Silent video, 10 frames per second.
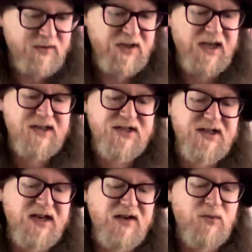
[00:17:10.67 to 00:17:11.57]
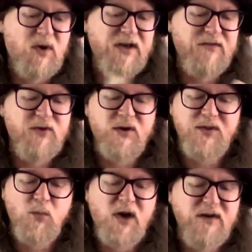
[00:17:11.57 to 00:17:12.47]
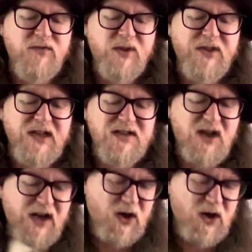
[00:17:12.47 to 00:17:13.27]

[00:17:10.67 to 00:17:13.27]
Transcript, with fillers: the extended one, you've got wonderful things like